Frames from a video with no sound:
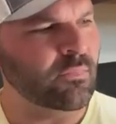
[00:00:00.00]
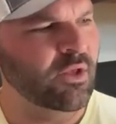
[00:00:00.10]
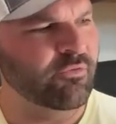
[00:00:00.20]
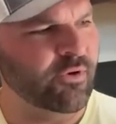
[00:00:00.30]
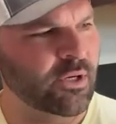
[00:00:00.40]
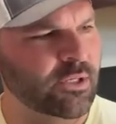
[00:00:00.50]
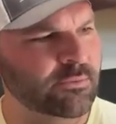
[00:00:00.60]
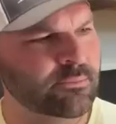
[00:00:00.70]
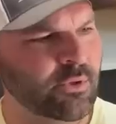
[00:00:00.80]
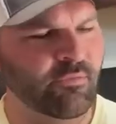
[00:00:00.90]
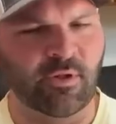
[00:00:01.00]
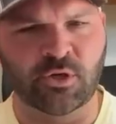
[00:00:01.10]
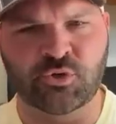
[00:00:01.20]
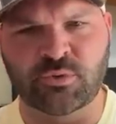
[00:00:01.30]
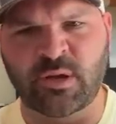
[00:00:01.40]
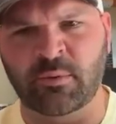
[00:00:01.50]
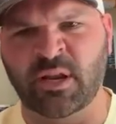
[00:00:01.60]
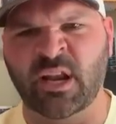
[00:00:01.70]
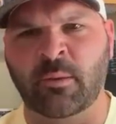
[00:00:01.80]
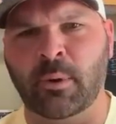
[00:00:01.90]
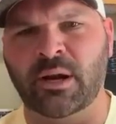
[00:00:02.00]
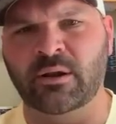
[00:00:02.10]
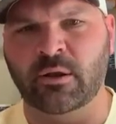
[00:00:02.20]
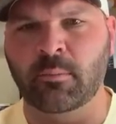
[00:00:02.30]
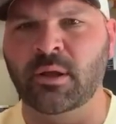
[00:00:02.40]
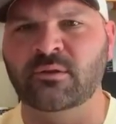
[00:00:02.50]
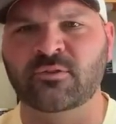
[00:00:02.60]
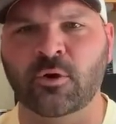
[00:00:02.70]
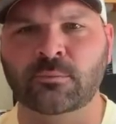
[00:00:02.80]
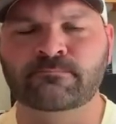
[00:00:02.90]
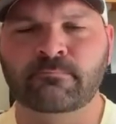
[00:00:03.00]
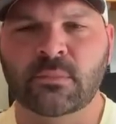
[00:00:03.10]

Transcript: if LSU was able to get anybody to commit, so.